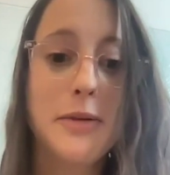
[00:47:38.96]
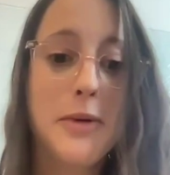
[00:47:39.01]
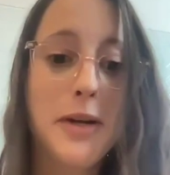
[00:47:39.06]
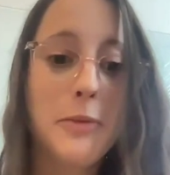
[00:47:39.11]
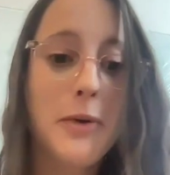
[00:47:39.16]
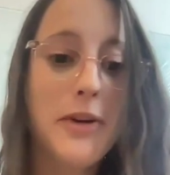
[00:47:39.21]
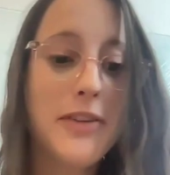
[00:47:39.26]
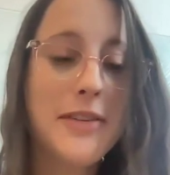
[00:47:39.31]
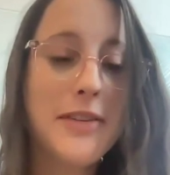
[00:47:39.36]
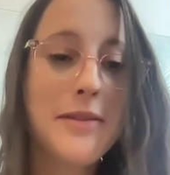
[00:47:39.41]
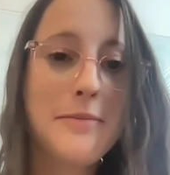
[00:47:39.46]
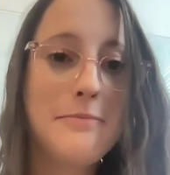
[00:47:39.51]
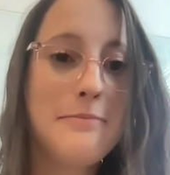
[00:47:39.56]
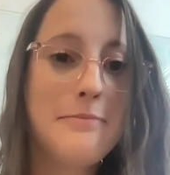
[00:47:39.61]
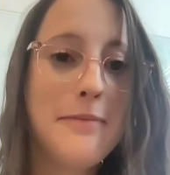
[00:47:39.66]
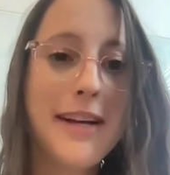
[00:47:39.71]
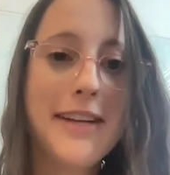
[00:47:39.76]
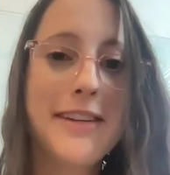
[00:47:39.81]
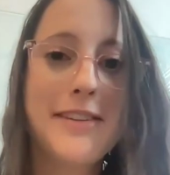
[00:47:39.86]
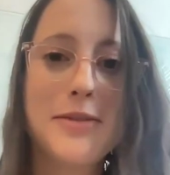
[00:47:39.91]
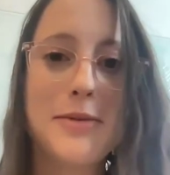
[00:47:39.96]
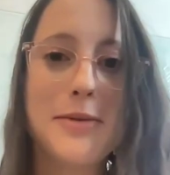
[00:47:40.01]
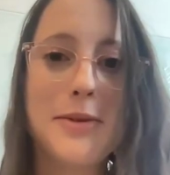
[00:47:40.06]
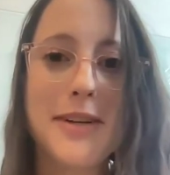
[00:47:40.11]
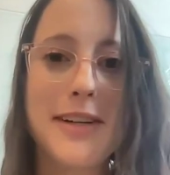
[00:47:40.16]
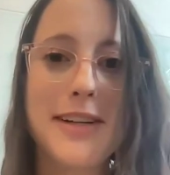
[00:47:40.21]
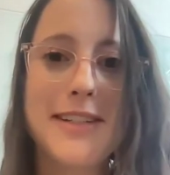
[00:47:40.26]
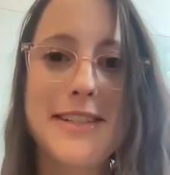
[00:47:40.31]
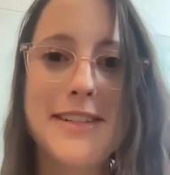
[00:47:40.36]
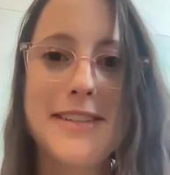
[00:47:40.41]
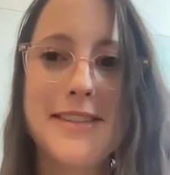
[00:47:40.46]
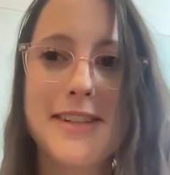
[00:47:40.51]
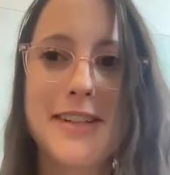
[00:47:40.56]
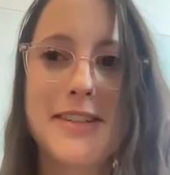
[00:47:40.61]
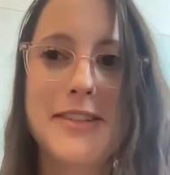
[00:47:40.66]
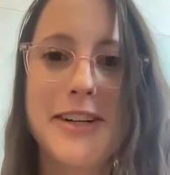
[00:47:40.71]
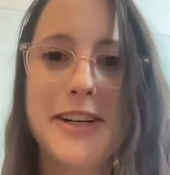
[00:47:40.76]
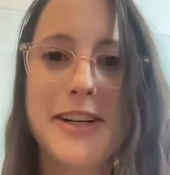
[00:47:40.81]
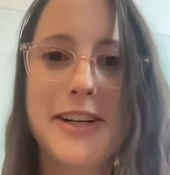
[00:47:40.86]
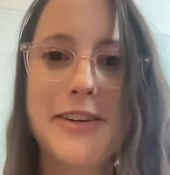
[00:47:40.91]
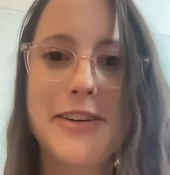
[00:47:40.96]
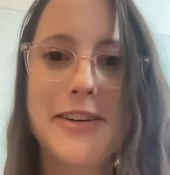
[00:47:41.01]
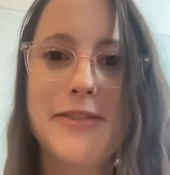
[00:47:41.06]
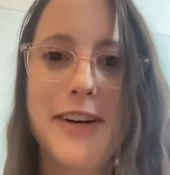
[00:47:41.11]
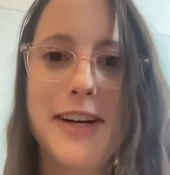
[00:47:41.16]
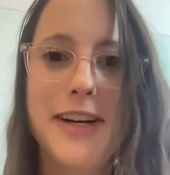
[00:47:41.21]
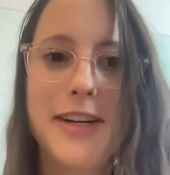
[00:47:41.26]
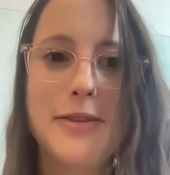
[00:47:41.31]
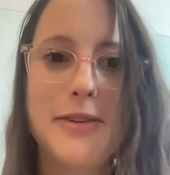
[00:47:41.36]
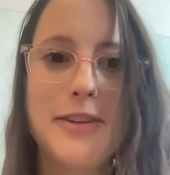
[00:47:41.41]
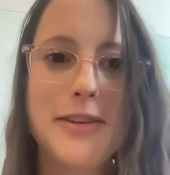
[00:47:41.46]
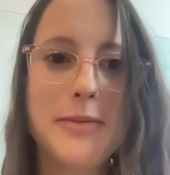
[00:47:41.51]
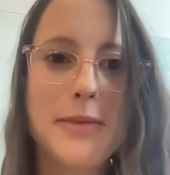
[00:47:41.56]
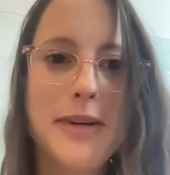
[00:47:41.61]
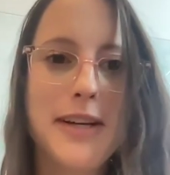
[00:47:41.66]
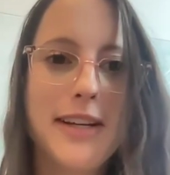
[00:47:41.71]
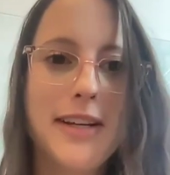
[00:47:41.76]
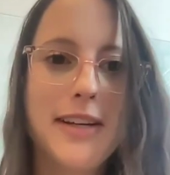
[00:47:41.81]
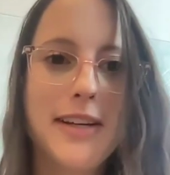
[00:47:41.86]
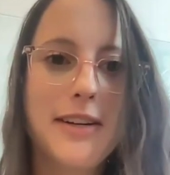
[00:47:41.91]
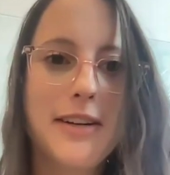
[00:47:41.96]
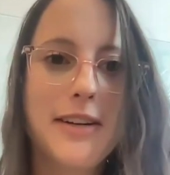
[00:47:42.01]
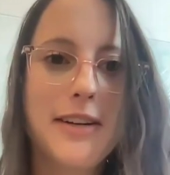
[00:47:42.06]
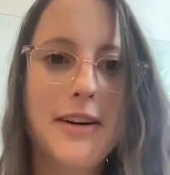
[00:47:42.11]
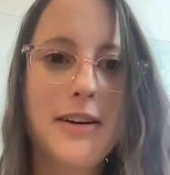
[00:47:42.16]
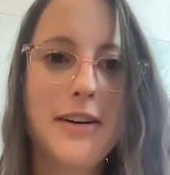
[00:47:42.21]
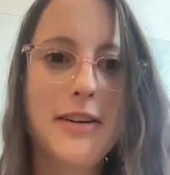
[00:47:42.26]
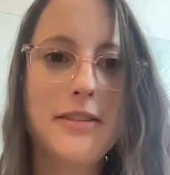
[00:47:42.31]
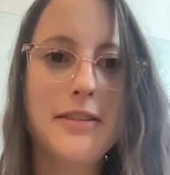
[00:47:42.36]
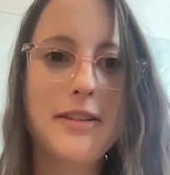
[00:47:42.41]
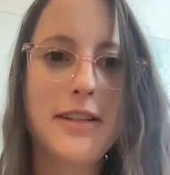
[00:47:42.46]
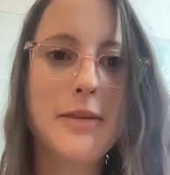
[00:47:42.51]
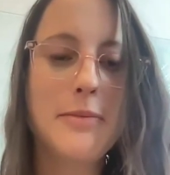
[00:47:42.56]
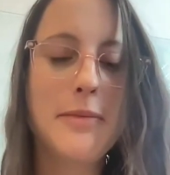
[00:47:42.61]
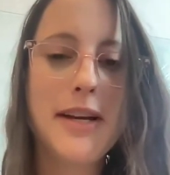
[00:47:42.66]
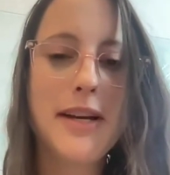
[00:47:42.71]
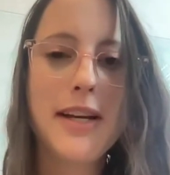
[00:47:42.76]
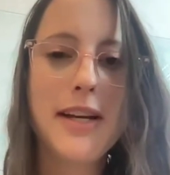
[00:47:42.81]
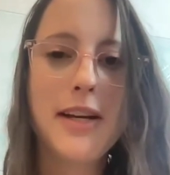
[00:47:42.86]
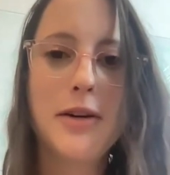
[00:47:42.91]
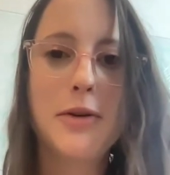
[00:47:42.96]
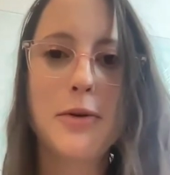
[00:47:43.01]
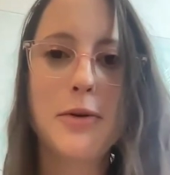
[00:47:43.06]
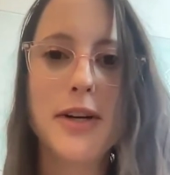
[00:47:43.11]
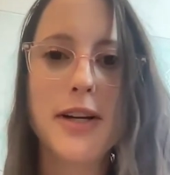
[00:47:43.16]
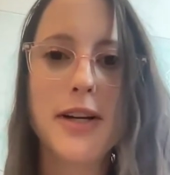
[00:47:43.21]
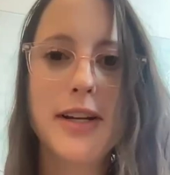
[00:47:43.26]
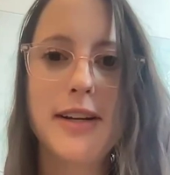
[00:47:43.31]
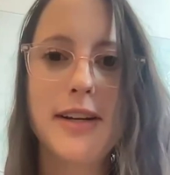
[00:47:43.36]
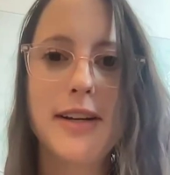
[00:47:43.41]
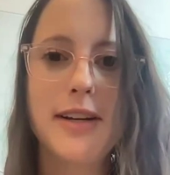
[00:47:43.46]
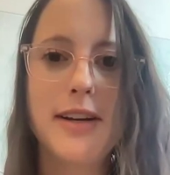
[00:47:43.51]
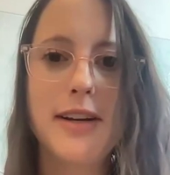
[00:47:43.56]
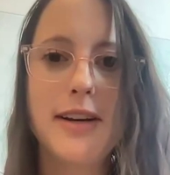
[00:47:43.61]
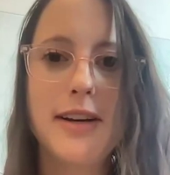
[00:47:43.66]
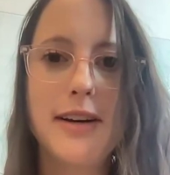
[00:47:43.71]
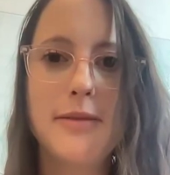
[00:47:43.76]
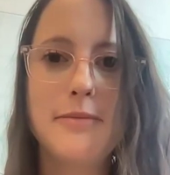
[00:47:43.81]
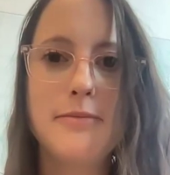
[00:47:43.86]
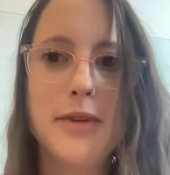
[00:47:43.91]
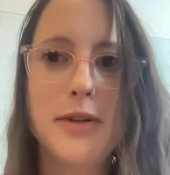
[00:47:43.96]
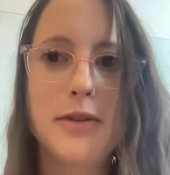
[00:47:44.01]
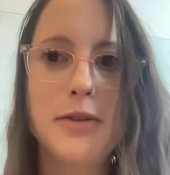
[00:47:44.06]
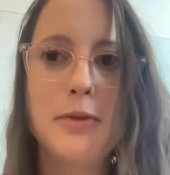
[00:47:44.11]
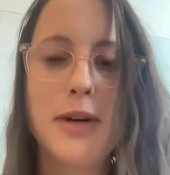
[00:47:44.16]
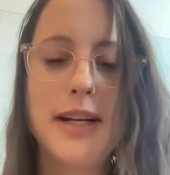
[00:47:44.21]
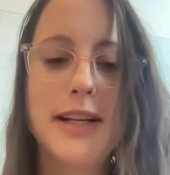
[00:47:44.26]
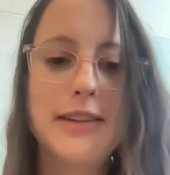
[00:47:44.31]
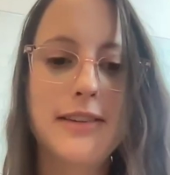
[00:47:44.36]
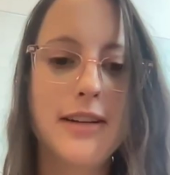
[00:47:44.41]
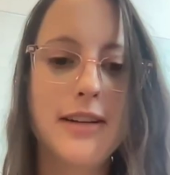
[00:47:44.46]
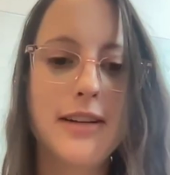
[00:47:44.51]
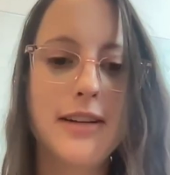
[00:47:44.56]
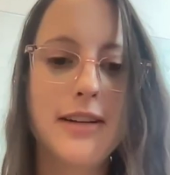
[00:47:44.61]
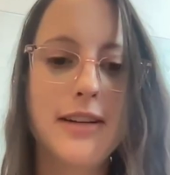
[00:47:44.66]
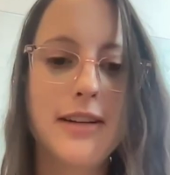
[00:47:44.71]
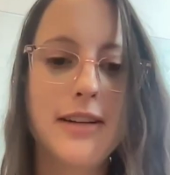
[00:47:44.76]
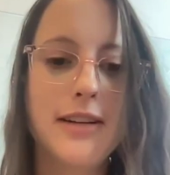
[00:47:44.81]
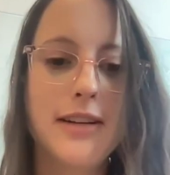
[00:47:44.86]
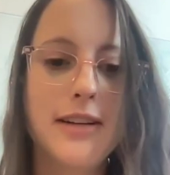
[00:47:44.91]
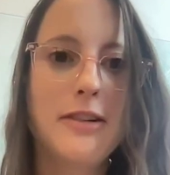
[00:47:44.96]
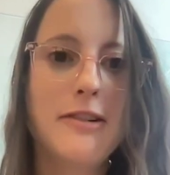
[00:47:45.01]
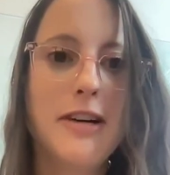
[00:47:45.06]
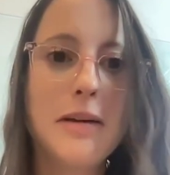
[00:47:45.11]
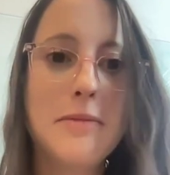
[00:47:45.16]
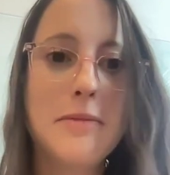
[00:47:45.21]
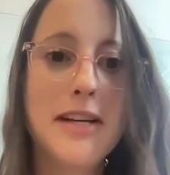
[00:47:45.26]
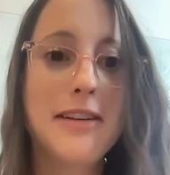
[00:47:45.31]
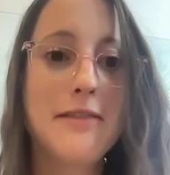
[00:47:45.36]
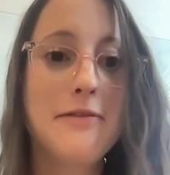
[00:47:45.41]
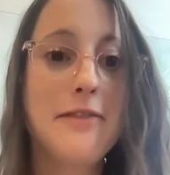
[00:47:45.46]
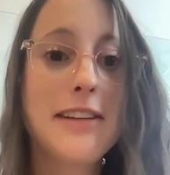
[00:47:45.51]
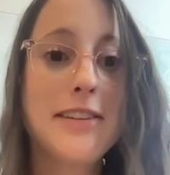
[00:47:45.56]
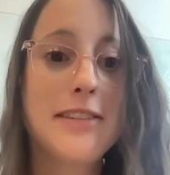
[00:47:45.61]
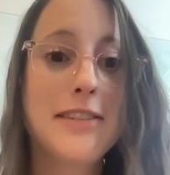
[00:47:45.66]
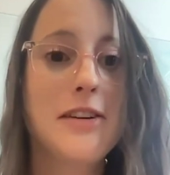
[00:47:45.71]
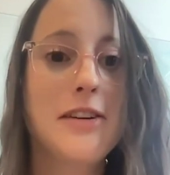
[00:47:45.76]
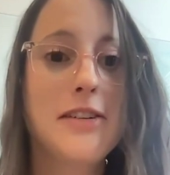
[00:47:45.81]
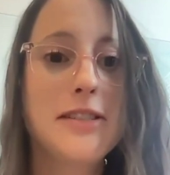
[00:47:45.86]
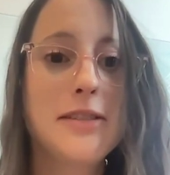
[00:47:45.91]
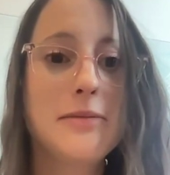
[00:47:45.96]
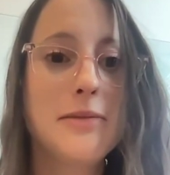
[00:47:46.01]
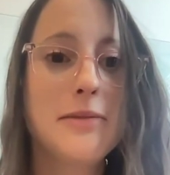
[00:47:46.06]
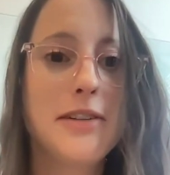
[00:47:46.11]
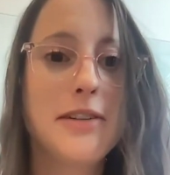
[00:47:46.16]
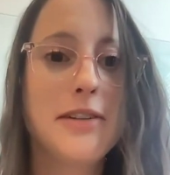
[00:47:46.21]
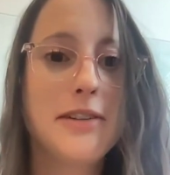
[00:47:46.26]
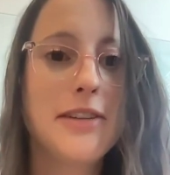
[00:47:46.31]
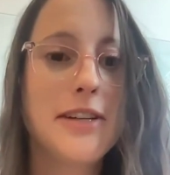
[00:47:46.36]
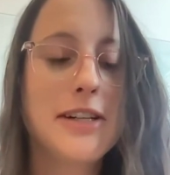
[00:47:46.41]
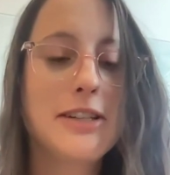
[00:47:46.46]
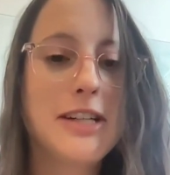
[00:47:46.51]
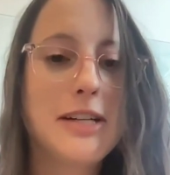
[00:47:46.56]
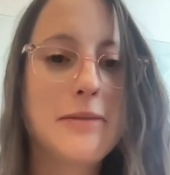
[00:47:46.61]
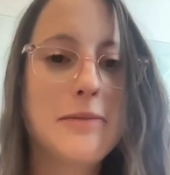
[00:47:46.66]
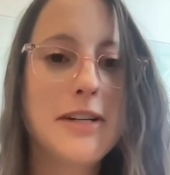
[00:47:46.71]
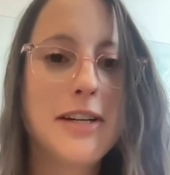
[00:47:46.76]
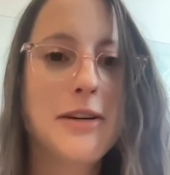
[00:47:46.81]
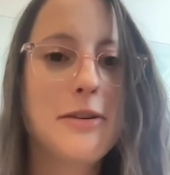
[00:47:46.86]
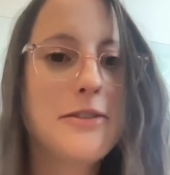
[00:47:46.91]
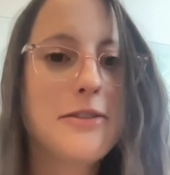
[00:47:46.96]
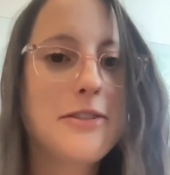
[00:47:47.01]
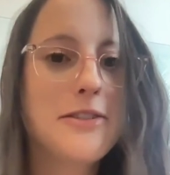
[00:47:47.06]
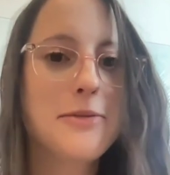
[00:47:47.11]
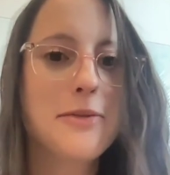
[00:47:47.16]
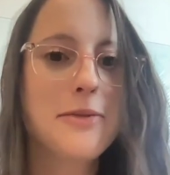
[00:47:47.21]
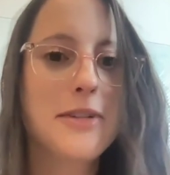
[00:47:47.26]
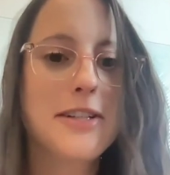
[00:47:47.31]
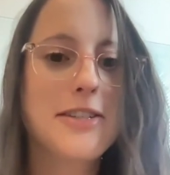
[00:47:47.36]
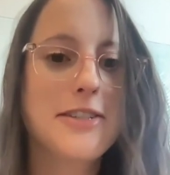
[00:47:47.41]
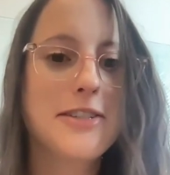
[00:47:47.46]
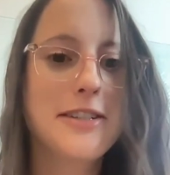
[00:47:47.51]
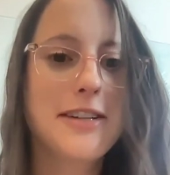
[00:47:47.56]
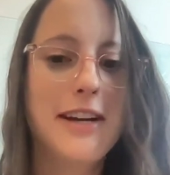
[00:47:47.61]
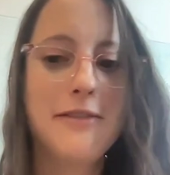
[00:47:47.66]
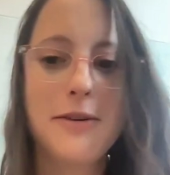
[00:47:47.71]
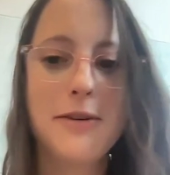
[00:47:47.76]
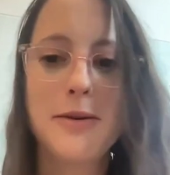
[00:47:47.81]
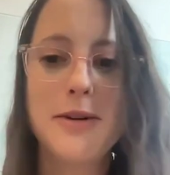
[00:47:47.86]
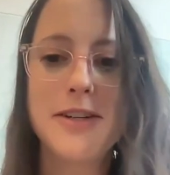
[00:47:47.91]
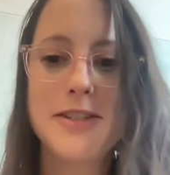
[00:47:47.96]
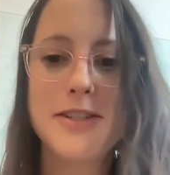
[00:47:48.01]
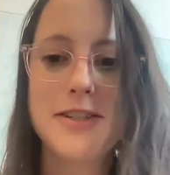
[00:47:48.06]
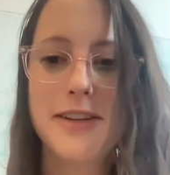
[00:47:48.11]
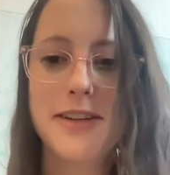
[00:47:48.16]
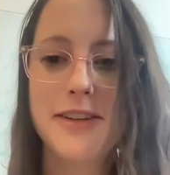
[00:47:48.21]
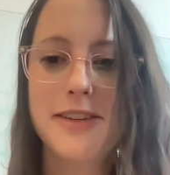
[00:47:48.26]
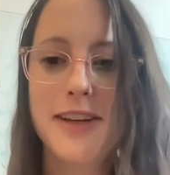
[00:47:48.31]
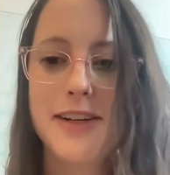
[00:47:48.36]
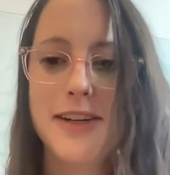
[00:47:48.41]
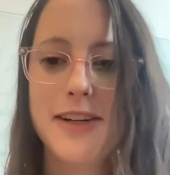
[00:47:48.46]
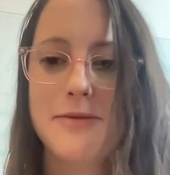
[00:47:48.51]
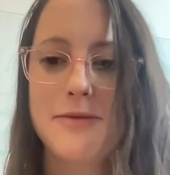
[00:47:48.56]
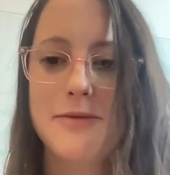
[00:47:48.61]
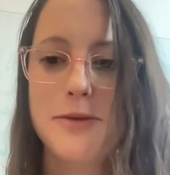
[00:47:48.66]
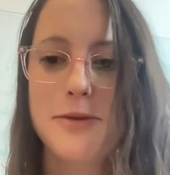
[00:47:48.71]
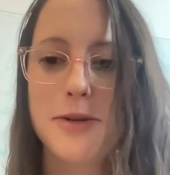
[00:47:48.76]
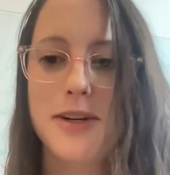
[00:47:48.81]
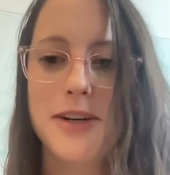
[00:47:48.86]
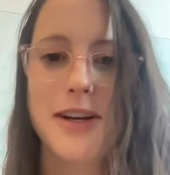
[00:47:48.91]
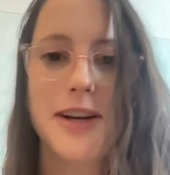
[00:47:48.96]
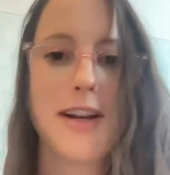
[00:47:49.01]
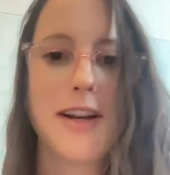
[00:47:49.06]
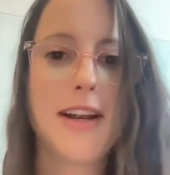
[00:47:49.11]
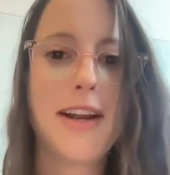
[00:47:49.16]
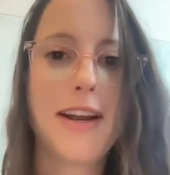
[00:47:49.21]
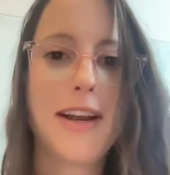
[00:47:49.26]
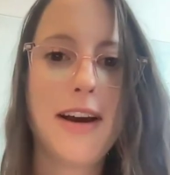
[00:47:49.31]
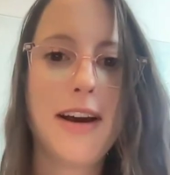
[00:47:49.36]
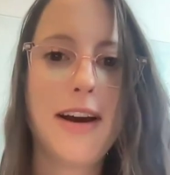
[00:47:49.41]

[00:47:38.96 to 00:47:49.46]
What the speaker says: it wasn't my story, just to clarify. It was my colleague, Mike Corin, who writes a great climate advice column called The Climate Coach, which everyone should sign up for.